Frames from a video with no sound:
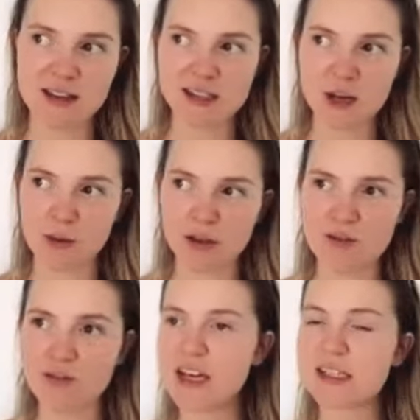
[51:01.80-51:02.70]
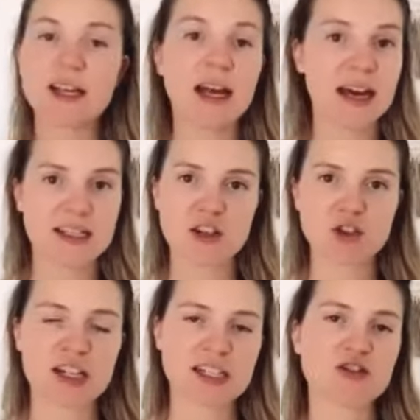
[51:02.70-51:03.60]
get this done because of this,
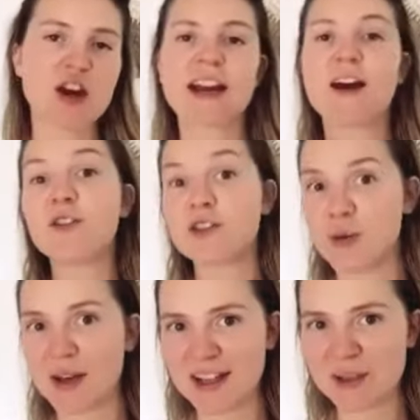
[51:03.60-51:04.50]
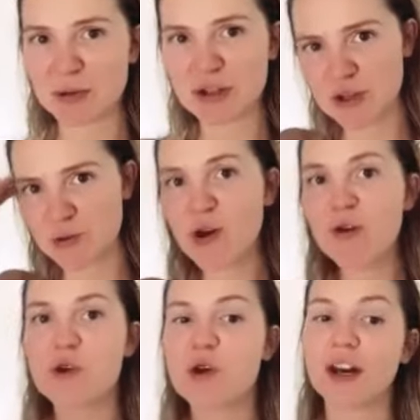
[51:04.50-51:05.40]
etc., etc. And it holds you accountable because you
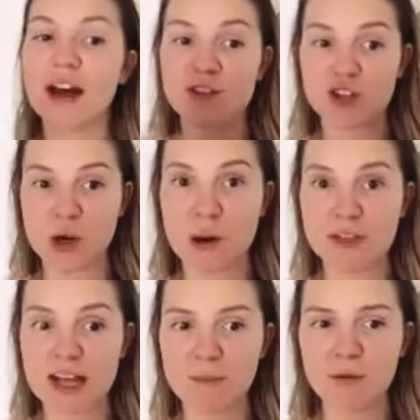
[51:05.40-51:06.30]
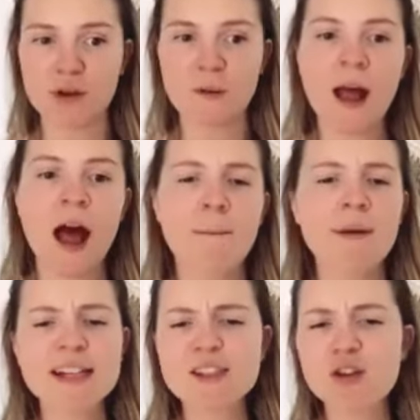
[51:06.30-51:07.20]
know that you're going to have to show up to that board.
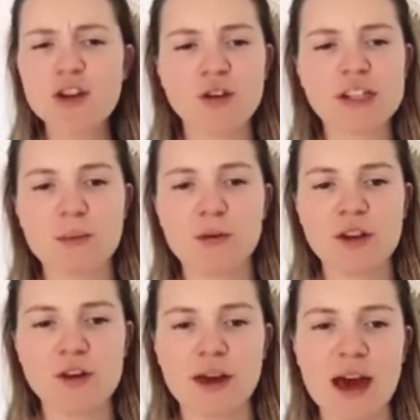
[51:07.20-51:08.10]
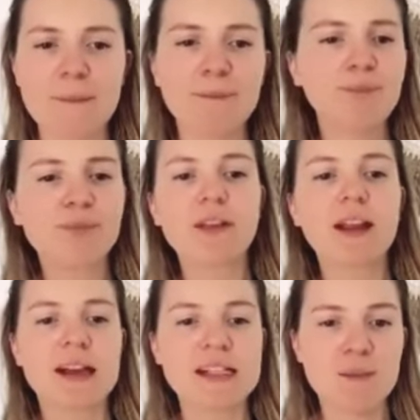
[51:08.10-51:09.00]
But that's not the only support that you get.
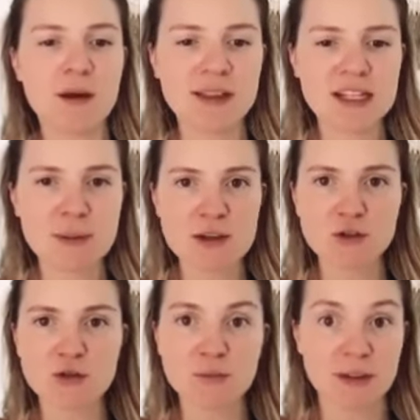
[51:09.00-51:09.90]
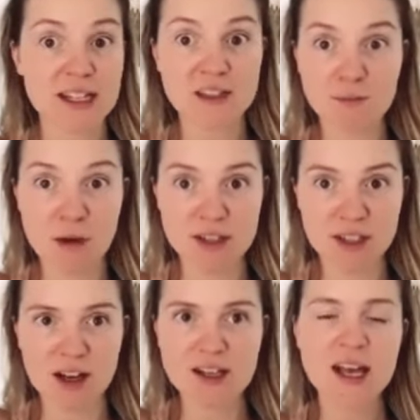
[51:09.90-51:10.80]
As a monthly special guest
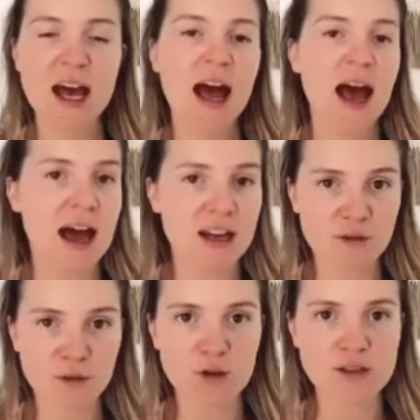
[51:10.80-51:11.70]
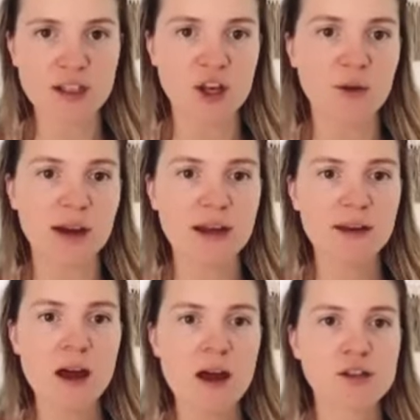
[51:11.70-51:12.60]
masterclass and, of course, a
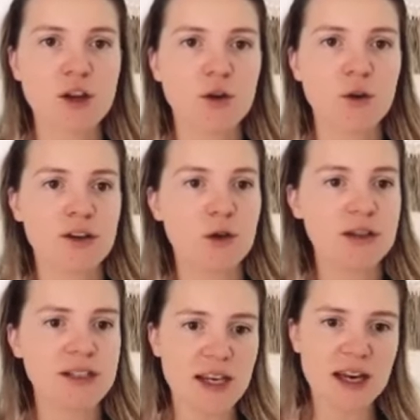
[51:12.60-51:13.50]
Q&A. So you can